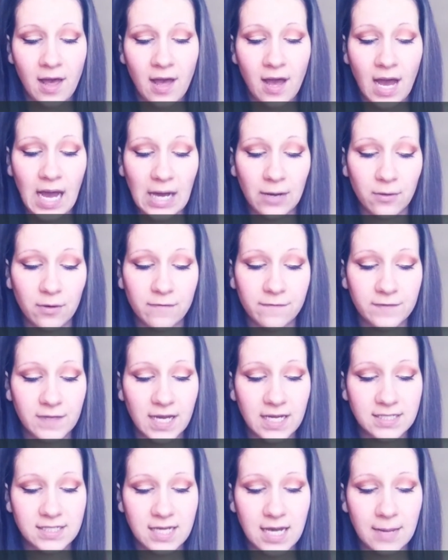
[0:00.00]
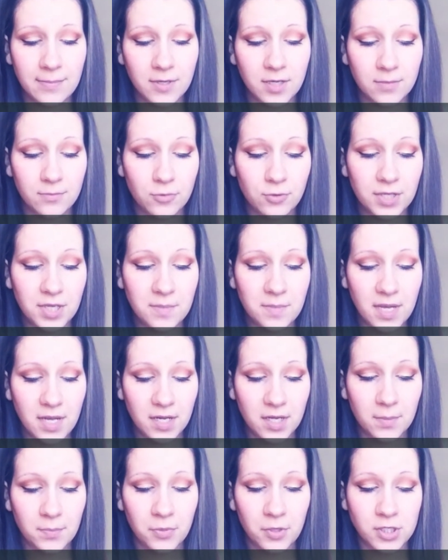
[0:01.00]
Our flat top kabuki
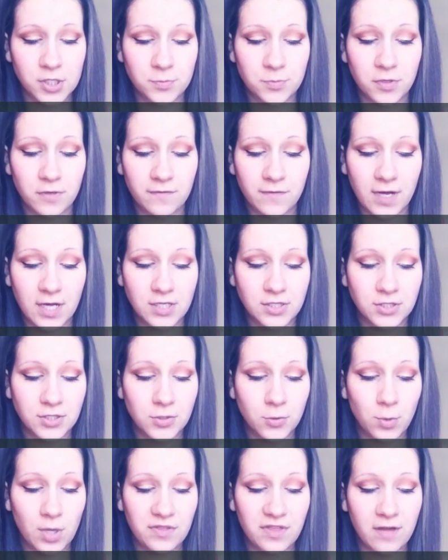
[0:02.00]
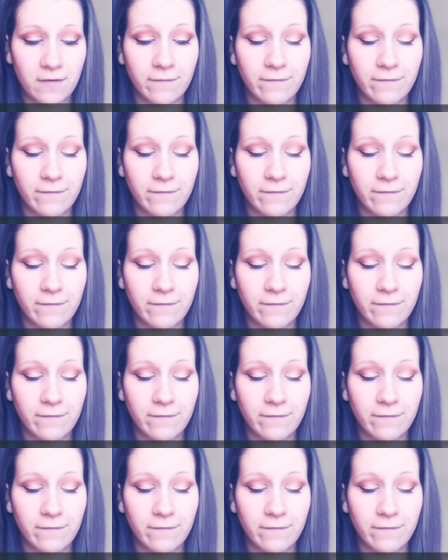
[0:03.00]
makeup brush provides you with a